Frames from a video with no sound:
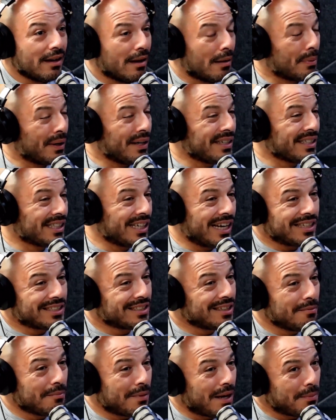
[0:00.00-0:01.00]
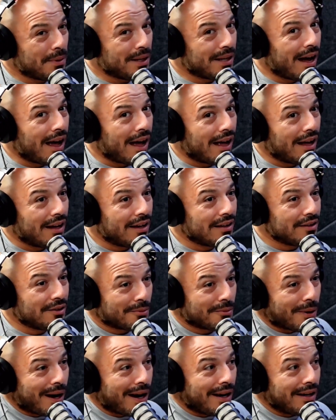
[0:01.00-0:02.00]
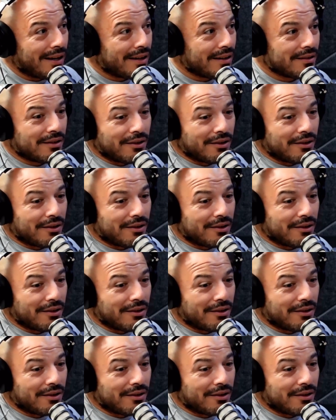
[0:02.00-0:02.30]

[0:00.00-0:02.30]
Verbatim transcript: Appreciation, maybe not. You're right.